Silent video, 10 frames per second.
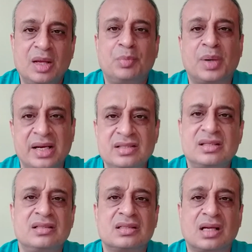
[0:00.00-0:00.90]

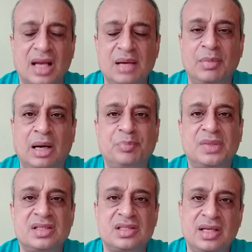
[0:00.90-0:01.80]
prices climb up
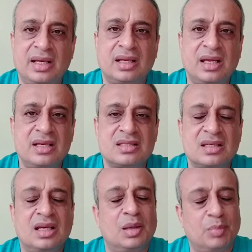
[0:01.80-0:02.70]
the staircase
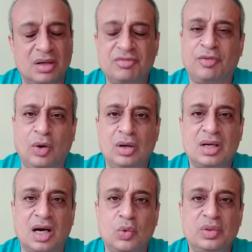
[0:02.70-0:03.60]
but fall
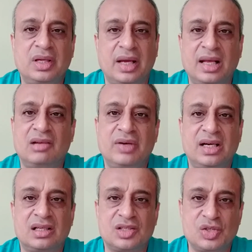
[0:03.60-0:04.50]
down the
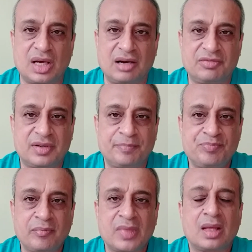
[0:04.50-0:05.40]
elevator shaft.
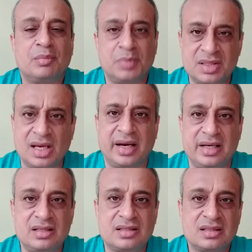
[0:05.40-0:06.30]

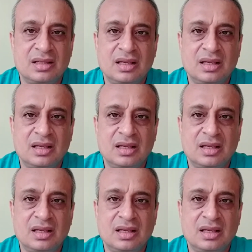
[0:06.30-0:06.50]
Besides,